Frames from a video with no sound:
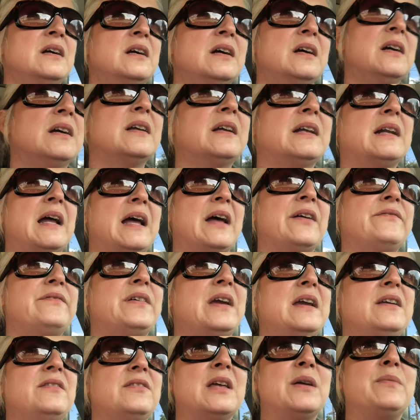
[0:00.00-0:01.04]
gonna have
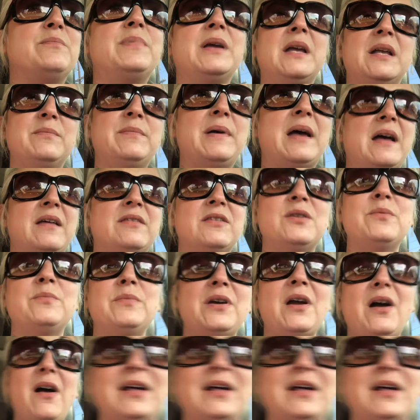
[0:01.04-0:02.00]
faith that Bed Bath & Beyond